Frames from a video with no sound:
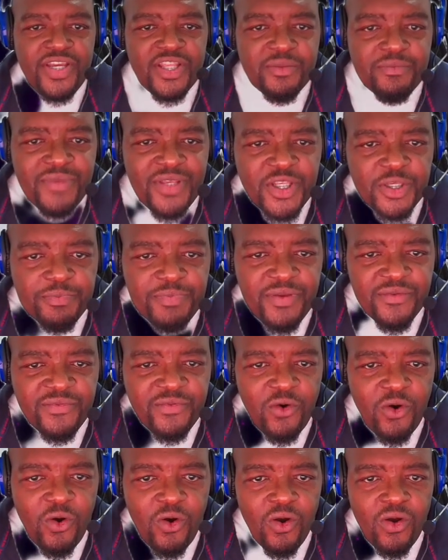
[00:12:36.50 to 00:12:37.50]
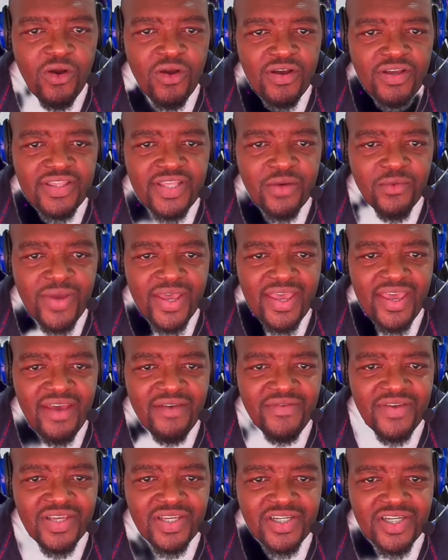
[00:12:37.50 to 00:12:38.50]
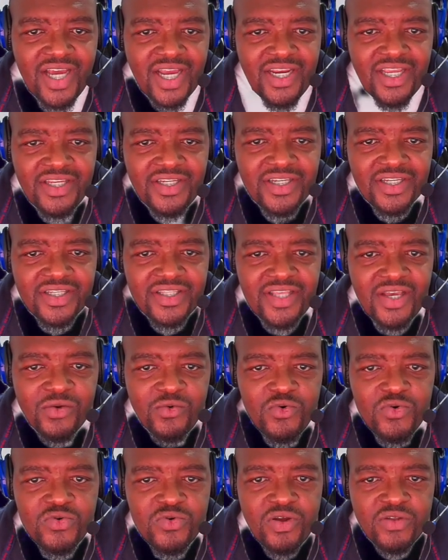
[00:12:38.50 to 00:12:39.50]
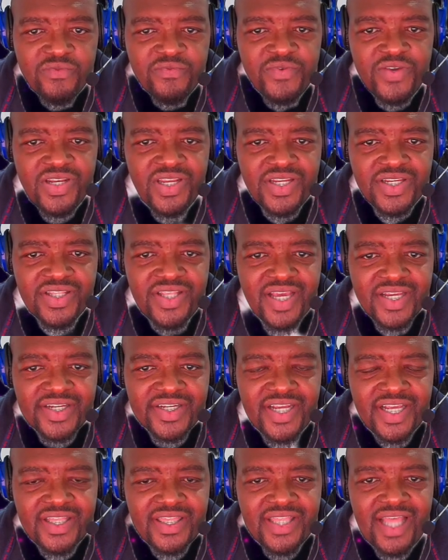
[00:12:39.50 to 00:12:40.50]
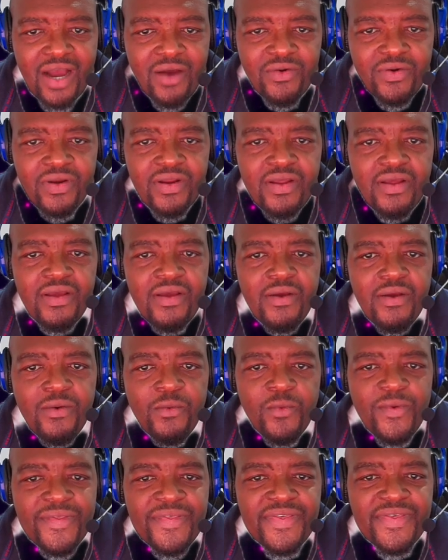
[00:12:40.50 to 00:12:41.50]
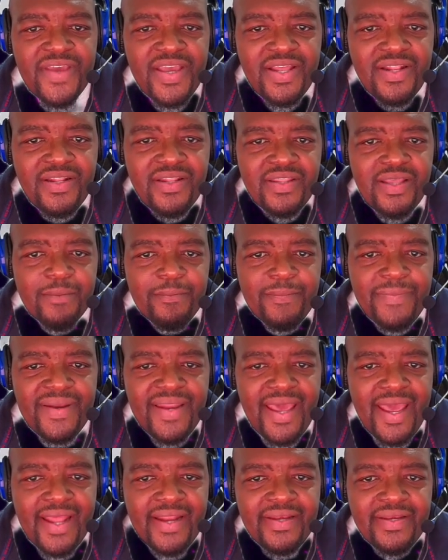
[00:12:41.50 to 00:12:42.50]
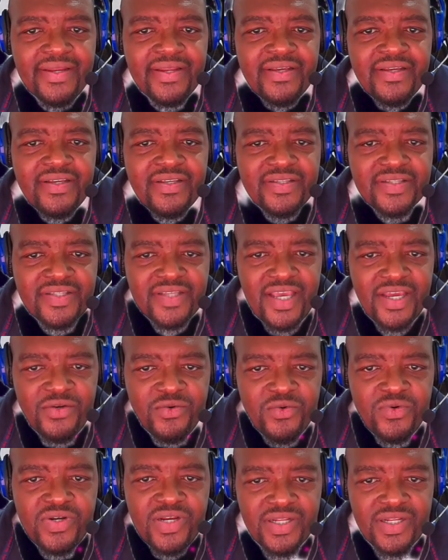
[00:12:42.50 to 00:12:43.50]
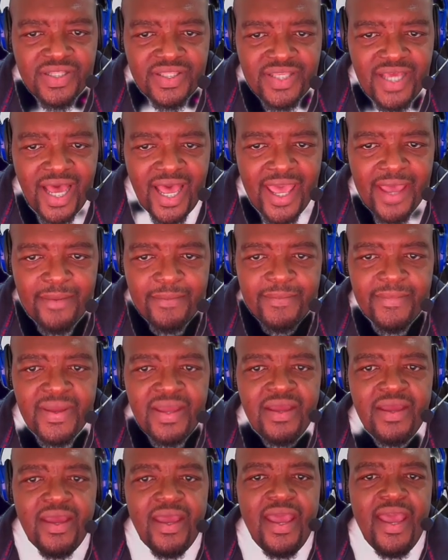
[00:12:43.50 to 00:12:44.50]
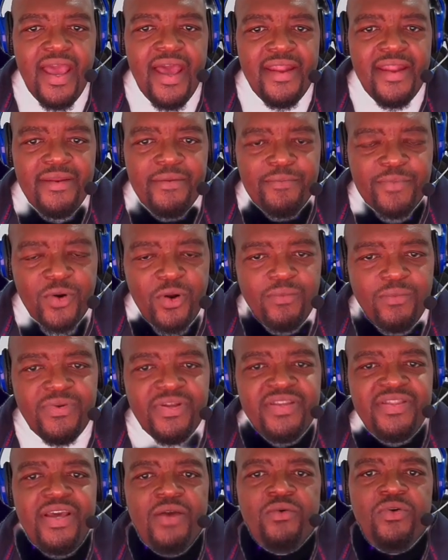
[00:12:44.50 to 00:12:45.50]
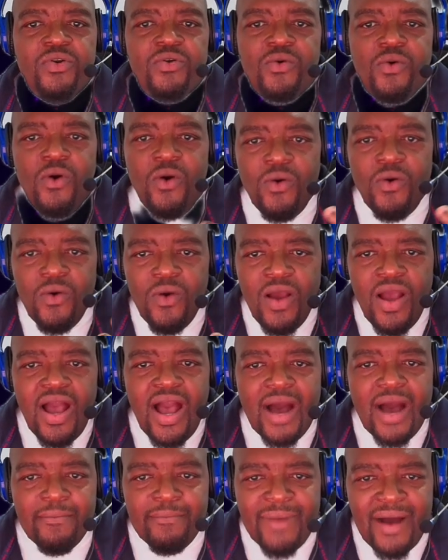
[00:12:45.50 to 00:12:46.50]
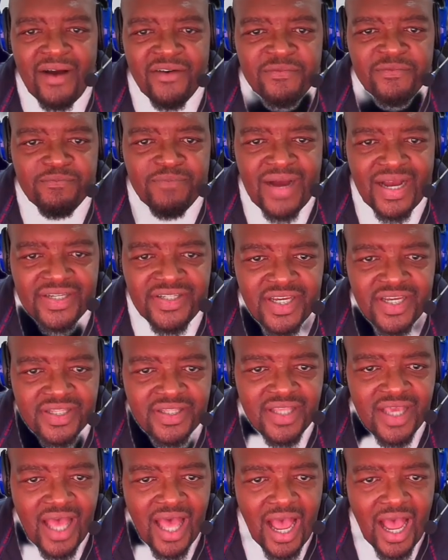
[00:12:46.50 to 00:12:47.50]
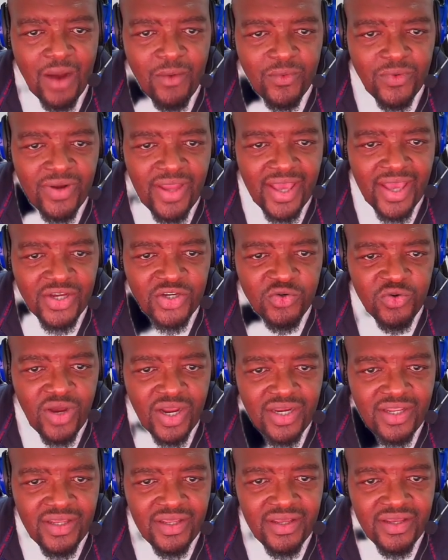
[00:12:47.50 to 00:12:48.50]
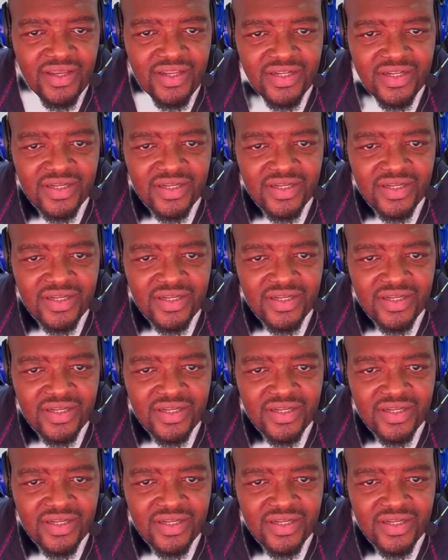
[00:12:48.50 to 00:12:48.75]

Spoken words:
it means before they were having challenges, they could not finish their shutdown within the planned scheduled time. And probably they will go above budget. I will actually